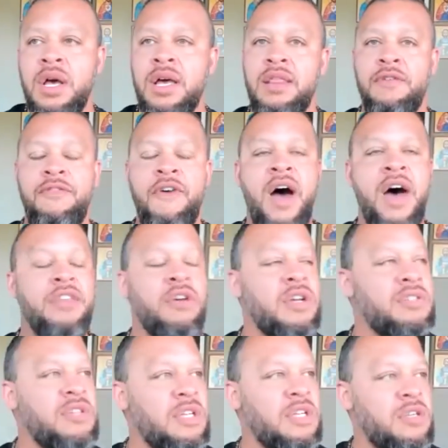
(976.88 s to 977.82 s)
and the father
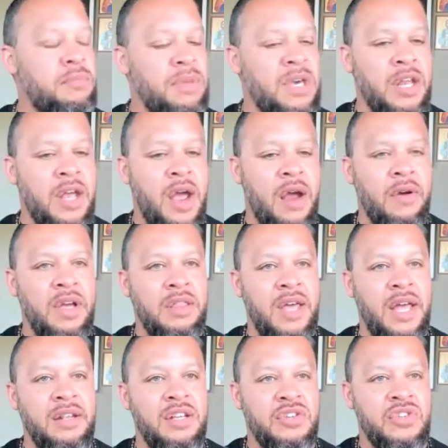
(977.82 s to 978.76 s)
as the intermediary
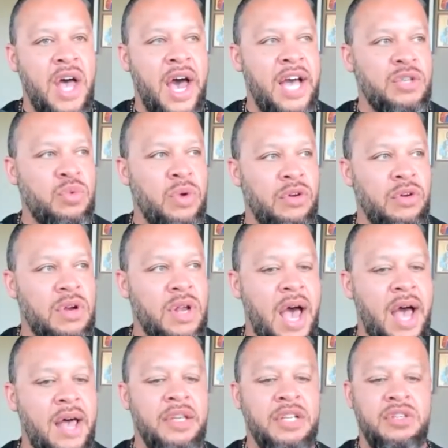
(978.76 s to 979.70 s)
then decides whether or
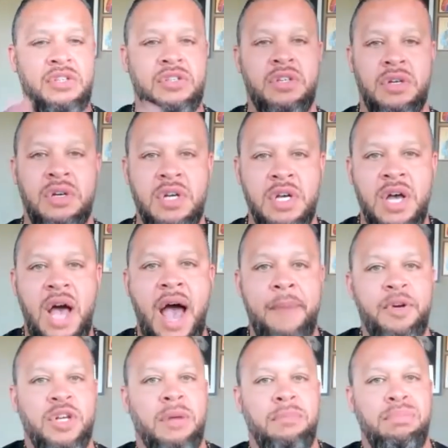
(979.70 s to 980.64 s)
not this is a
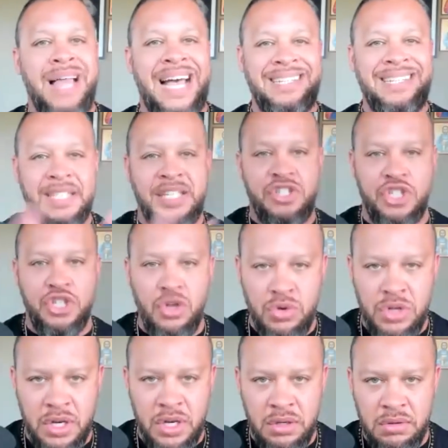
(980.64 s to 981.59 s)
i'm going to bless this
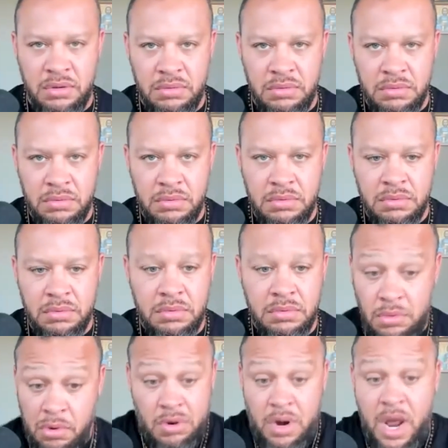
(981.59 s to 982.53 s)
union
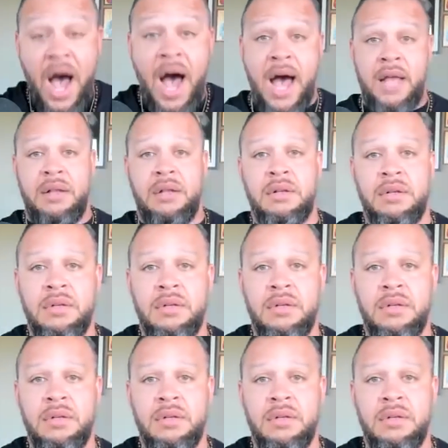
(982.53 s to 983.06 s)
or not